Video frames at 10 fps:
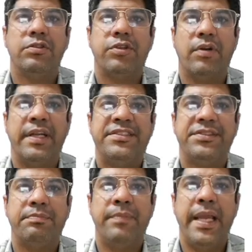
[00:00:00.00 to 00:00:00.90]
So
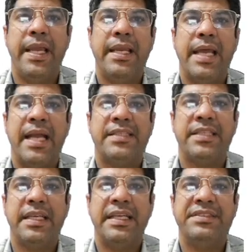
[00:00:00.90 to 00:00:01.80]
its main
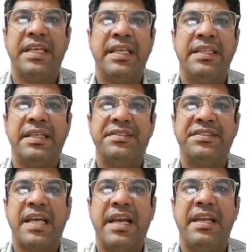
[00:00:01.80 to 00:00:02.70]
action is in the
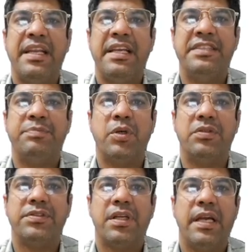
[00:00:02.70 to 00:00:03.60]
secondary
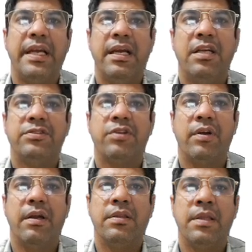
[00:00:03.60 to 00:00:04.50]
response.
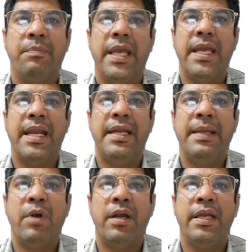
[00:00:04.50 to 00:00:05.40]
So the main
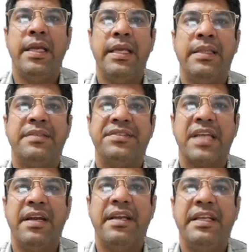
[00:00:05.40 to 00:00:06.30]
antibody in the
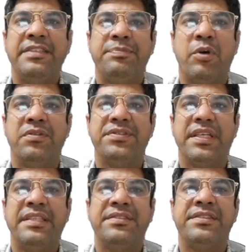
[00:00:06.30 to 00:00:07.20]
secondary response
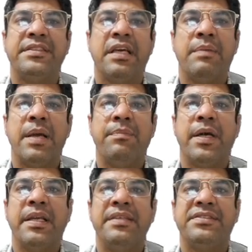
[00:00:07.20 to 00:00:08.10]
is,
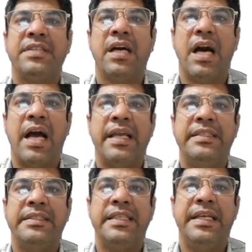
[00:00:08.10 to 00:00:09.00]
remember, it's the
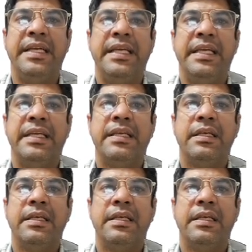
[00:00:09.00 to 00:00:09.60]
IgD.